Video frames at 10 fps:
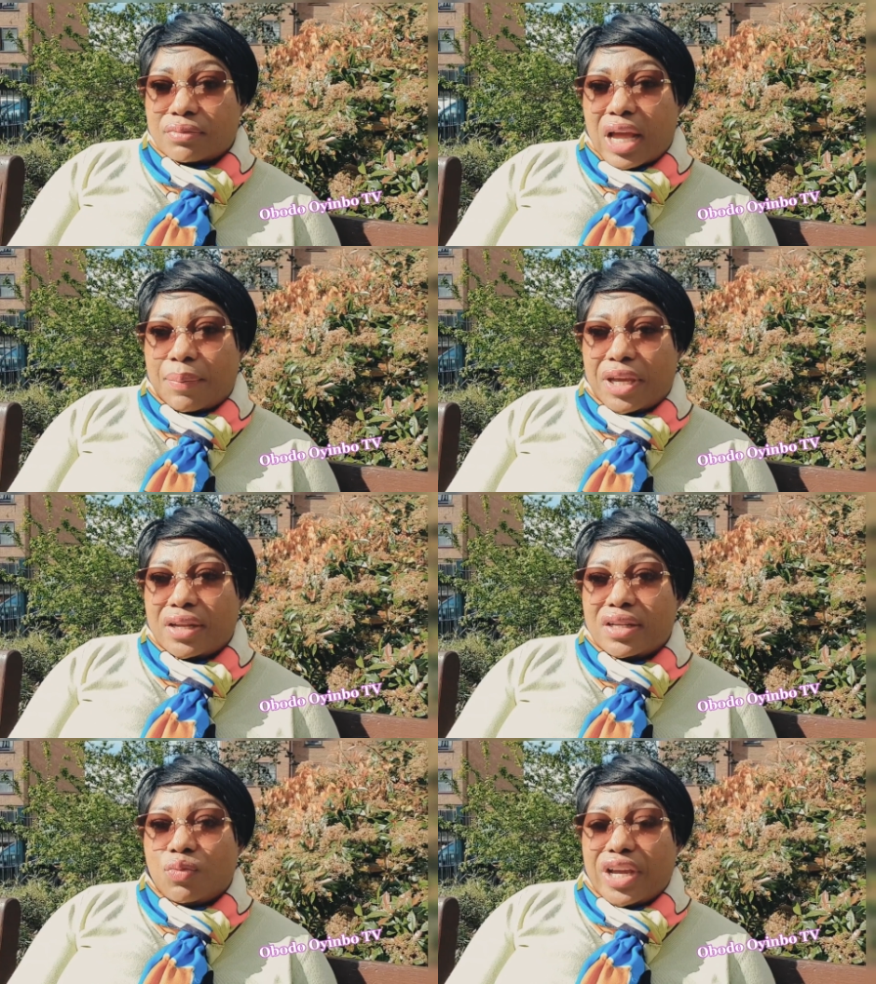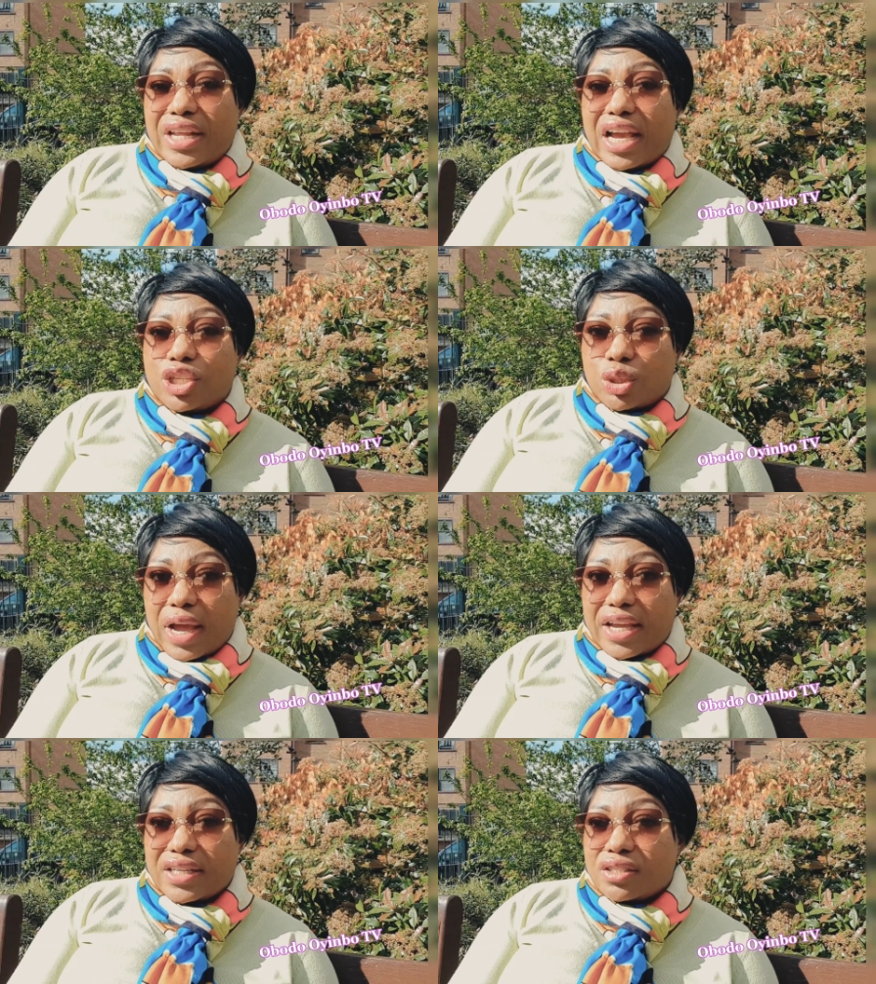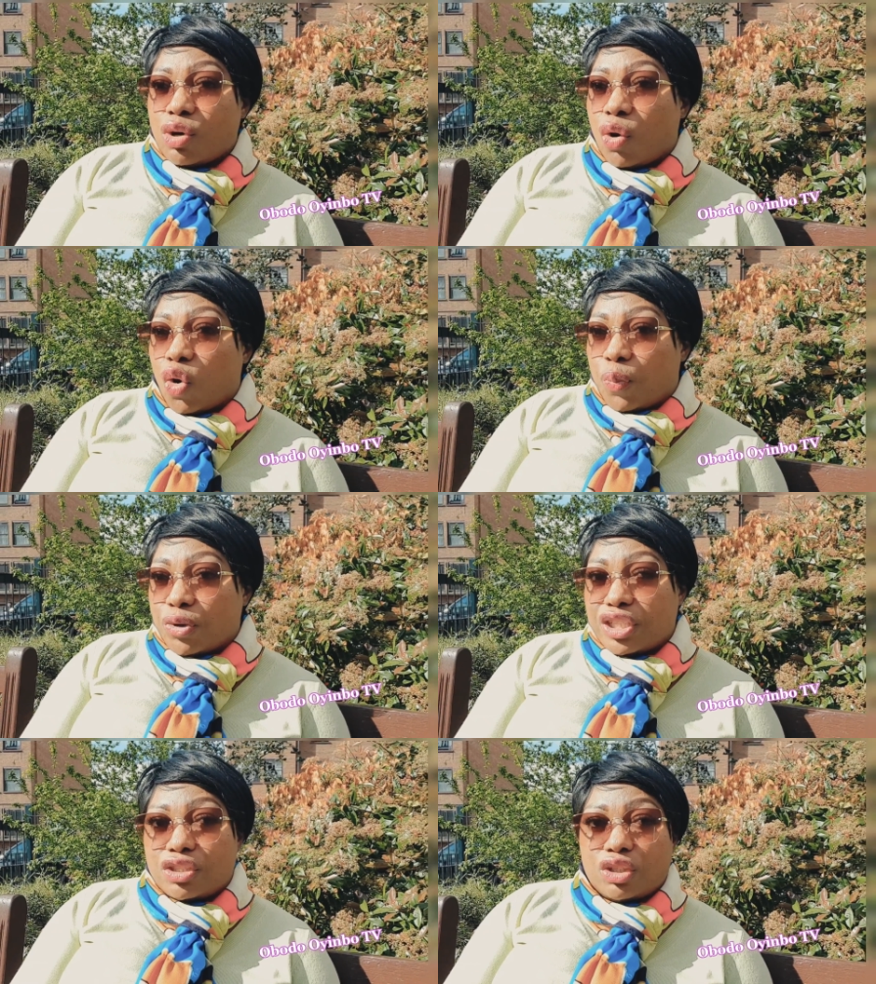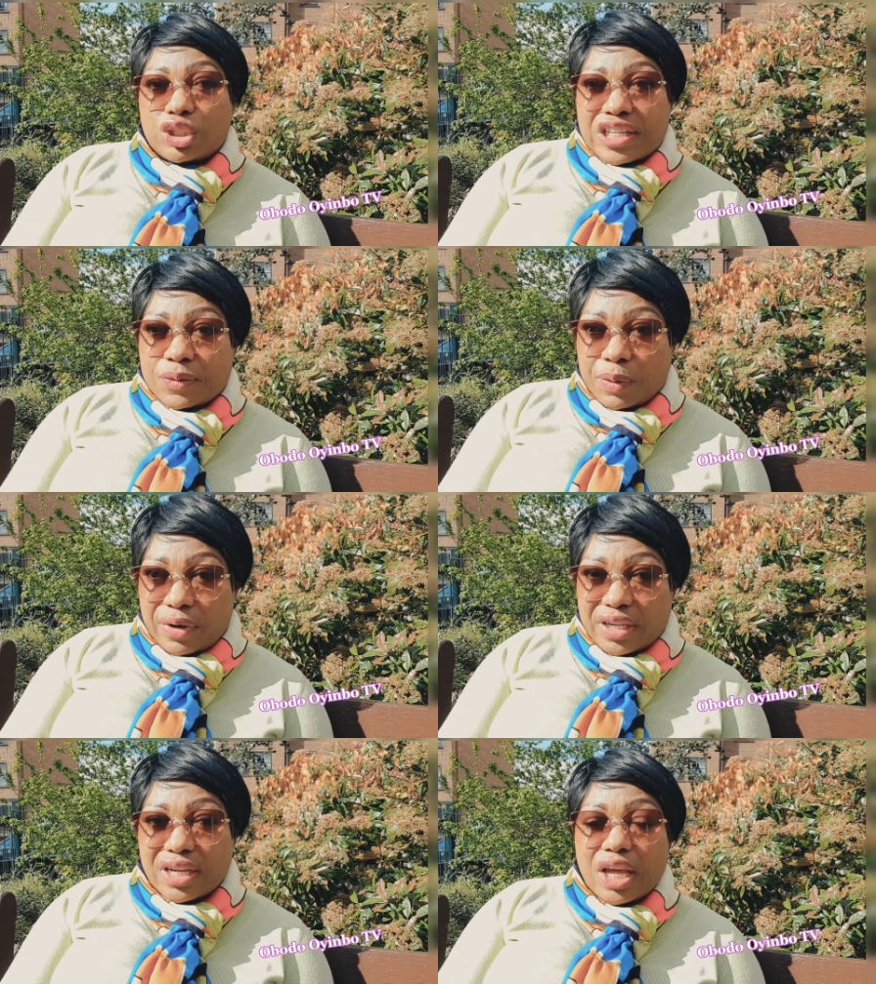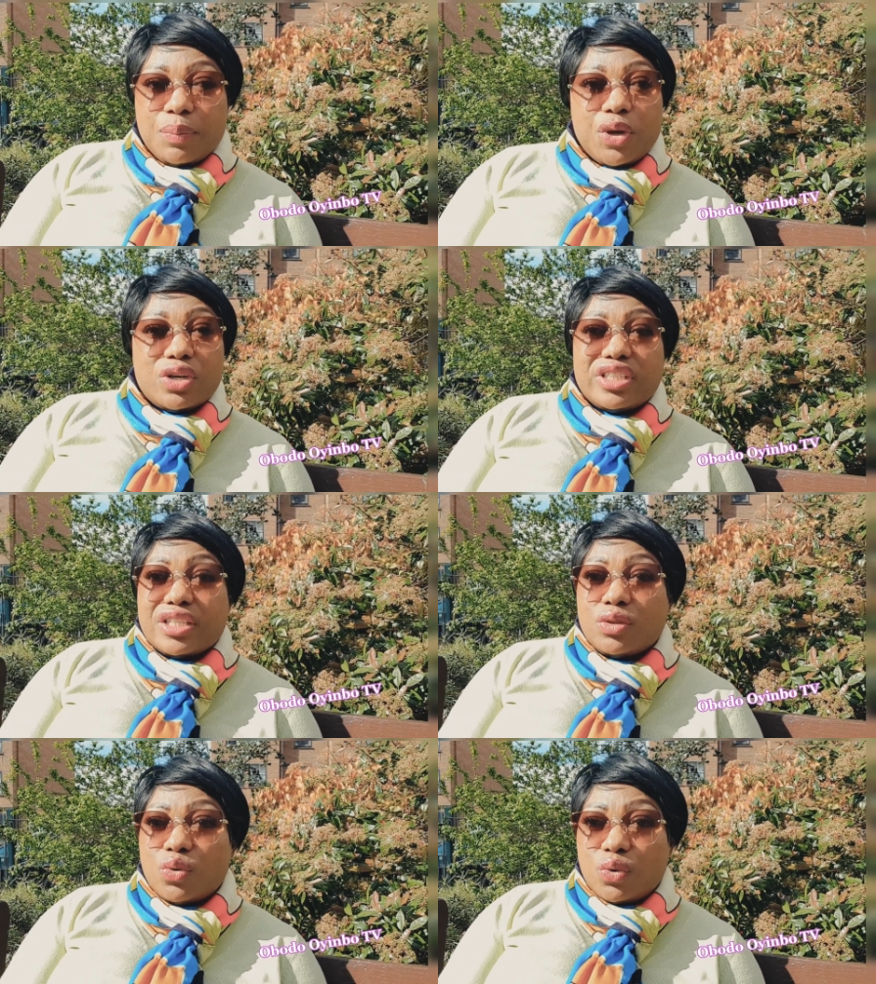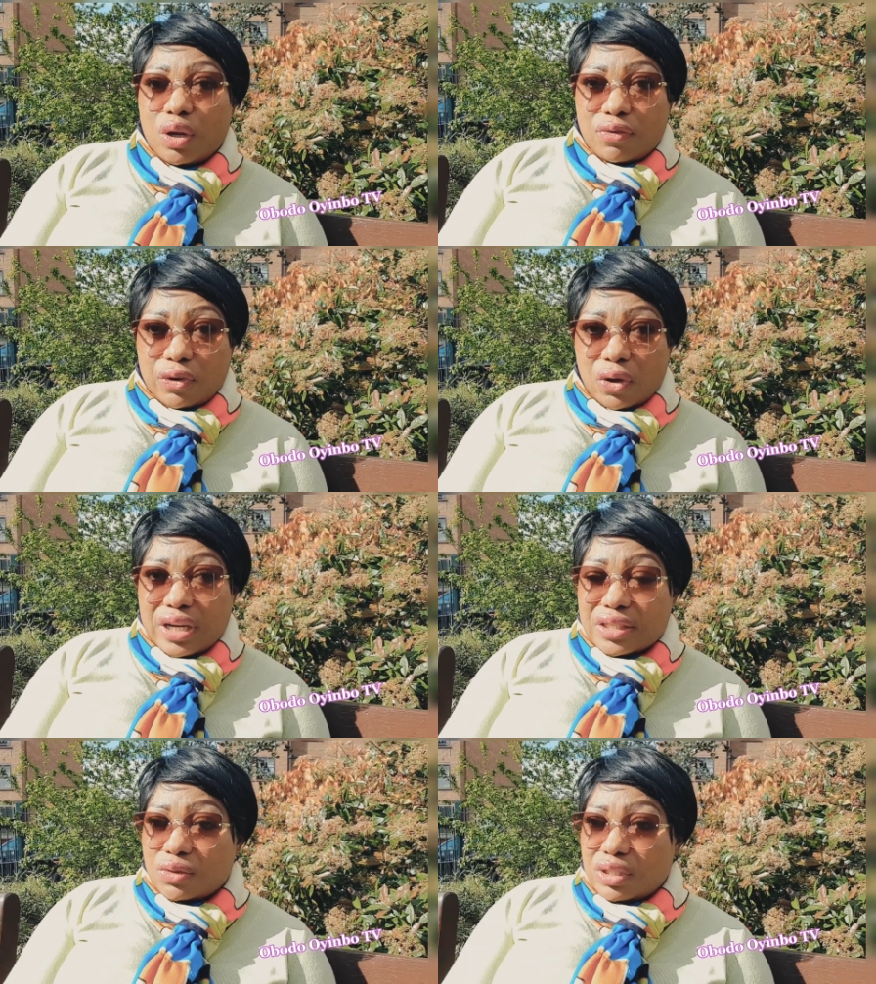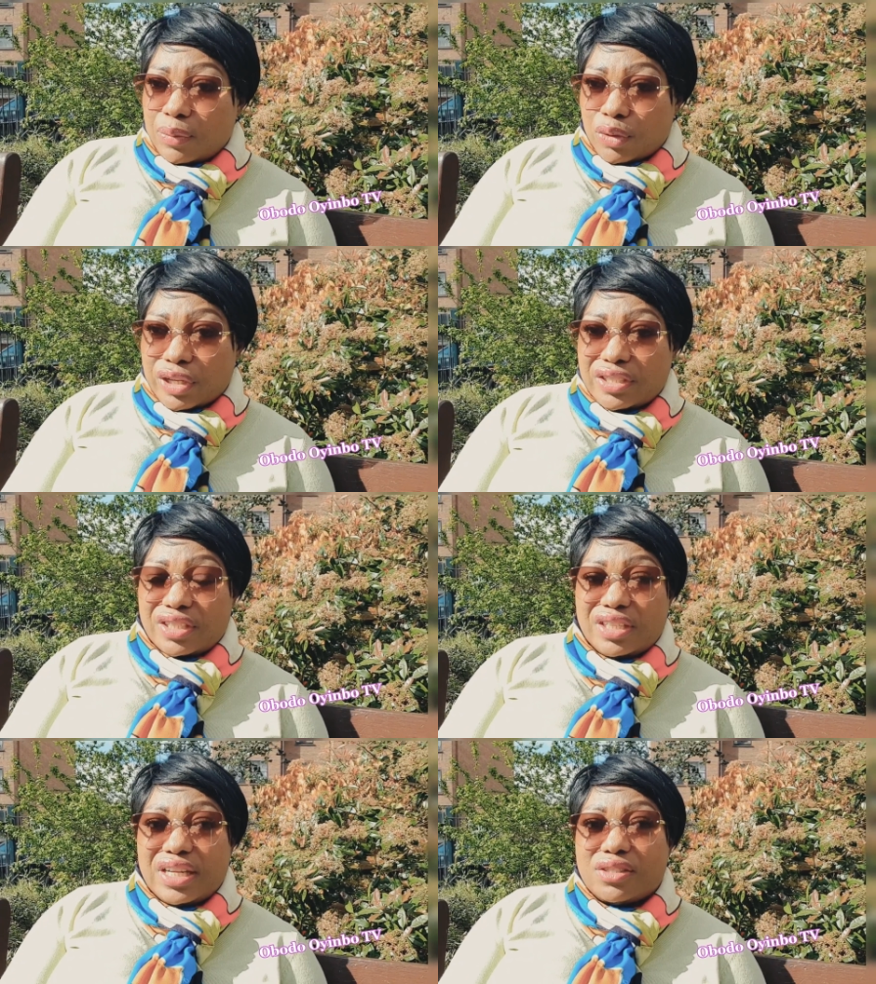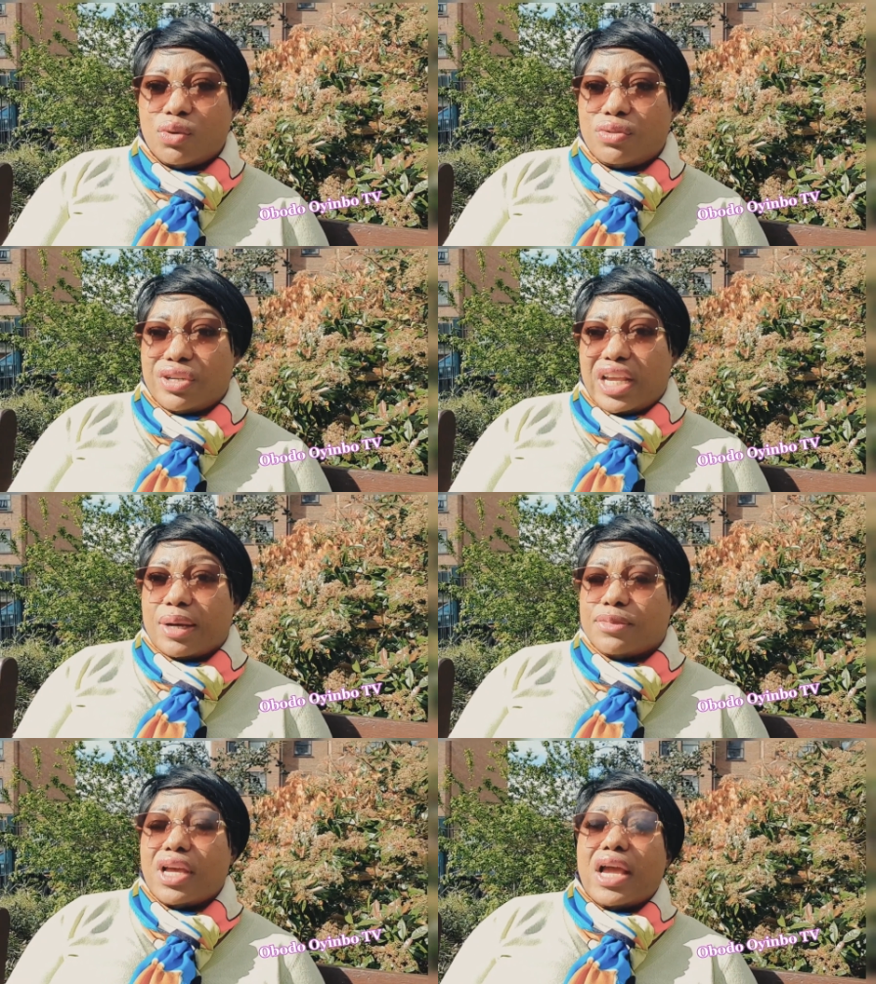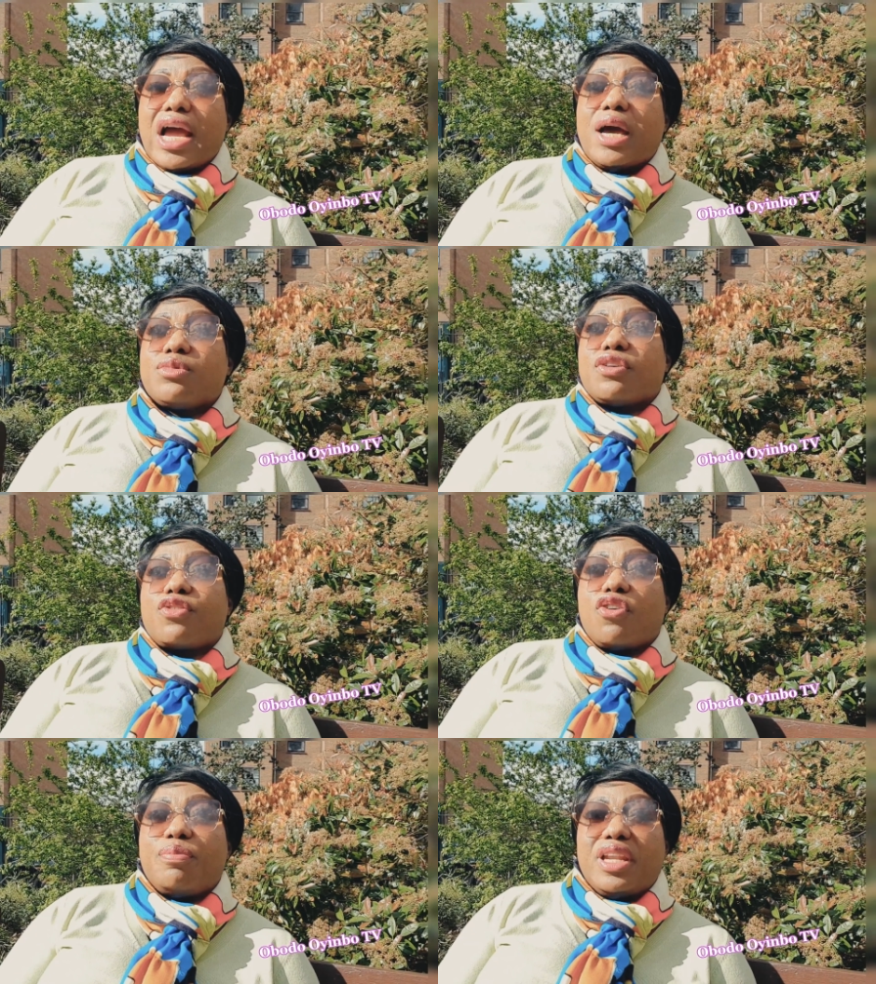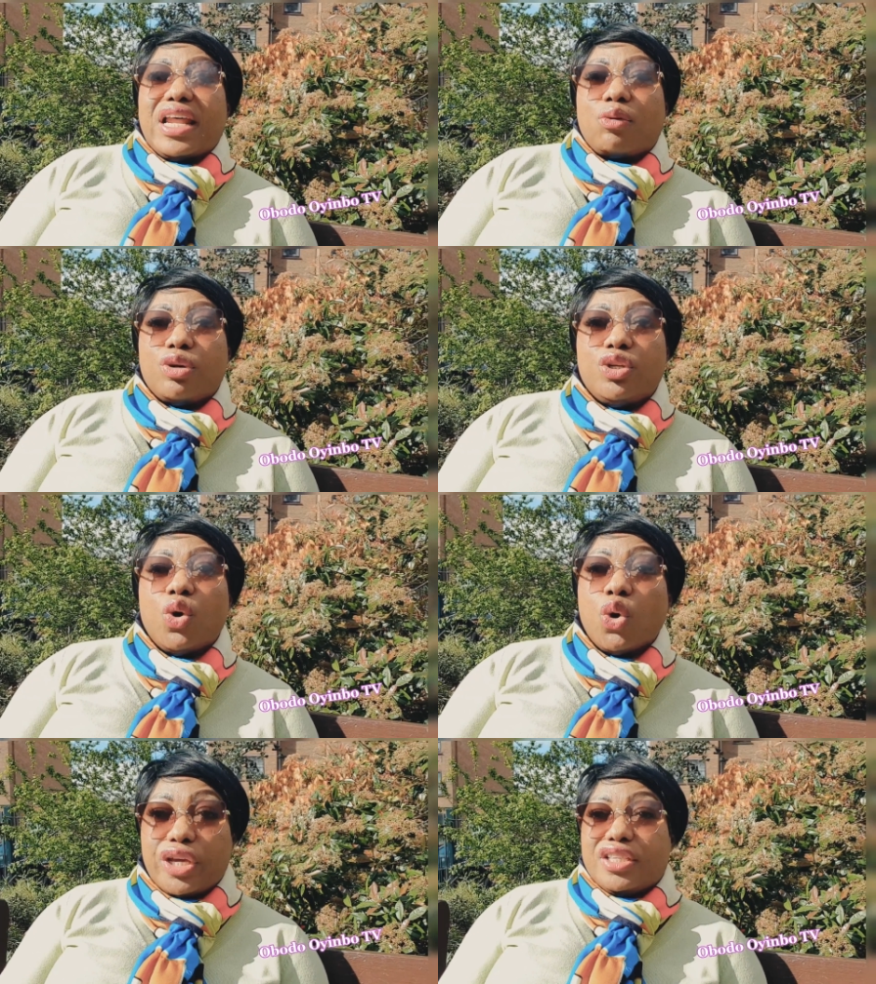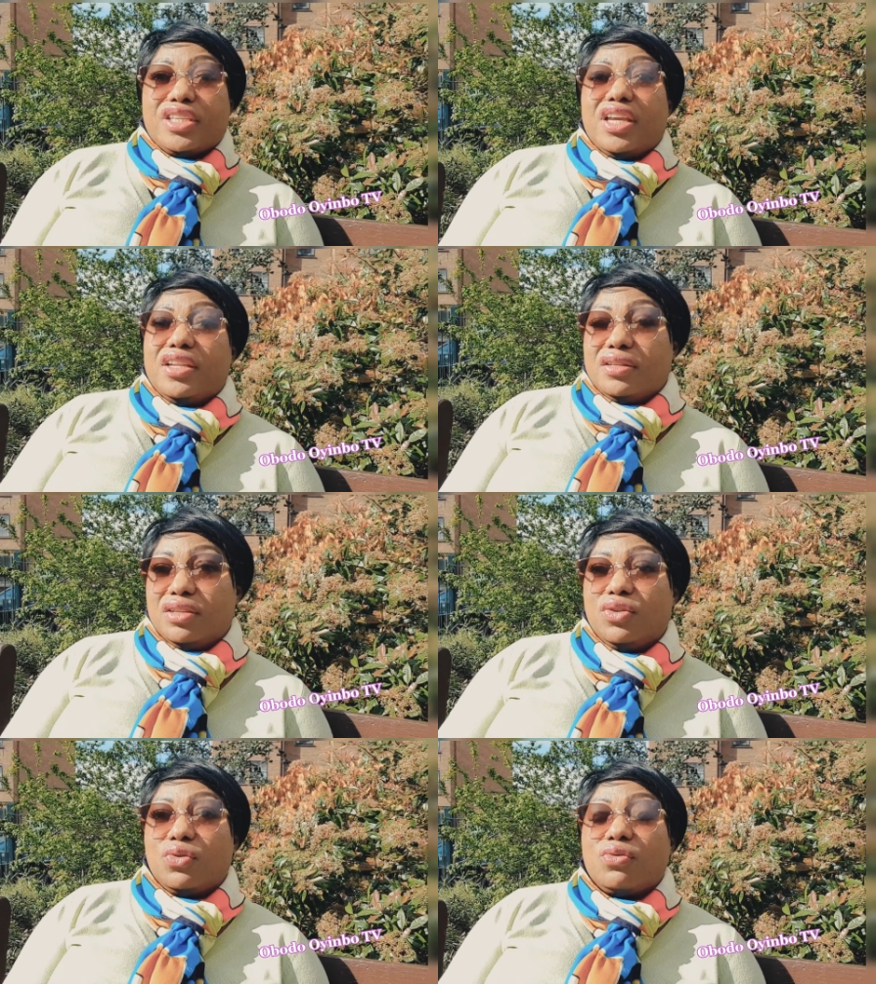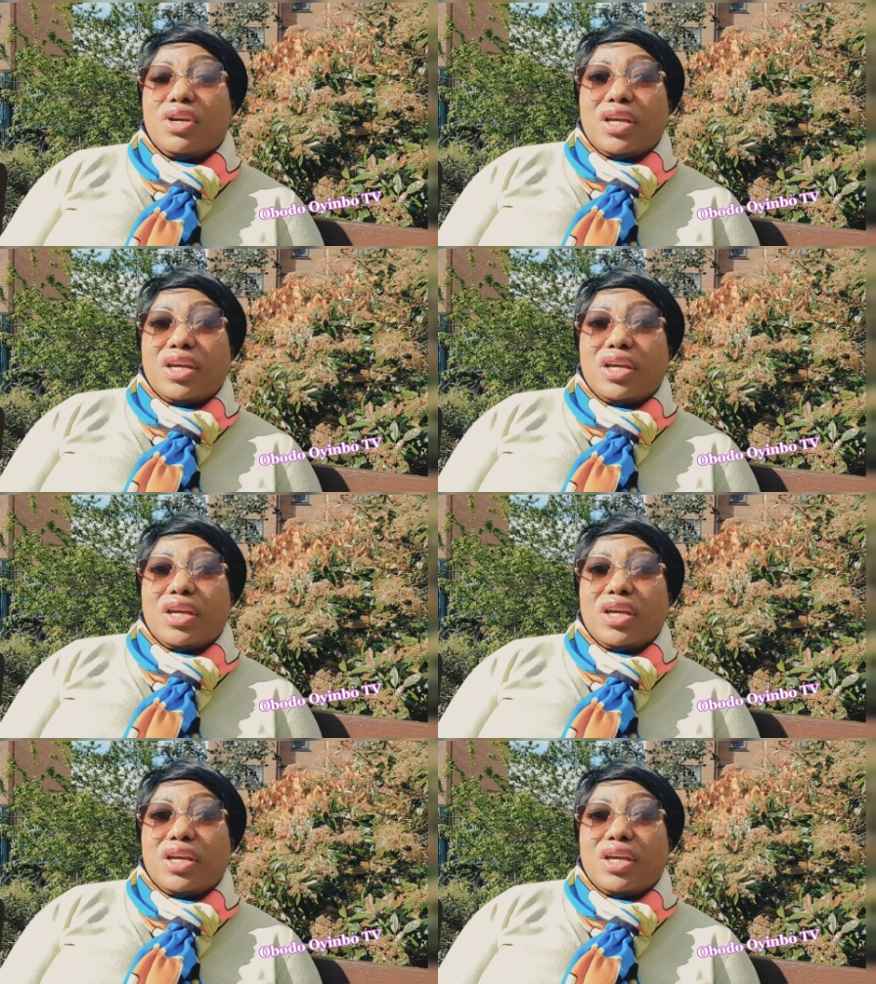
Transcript: I mean, the way they are tried is not open, it's not transparent, because there's no rule of law, there's no democracy, there's no three arms of government like we know it in, you know,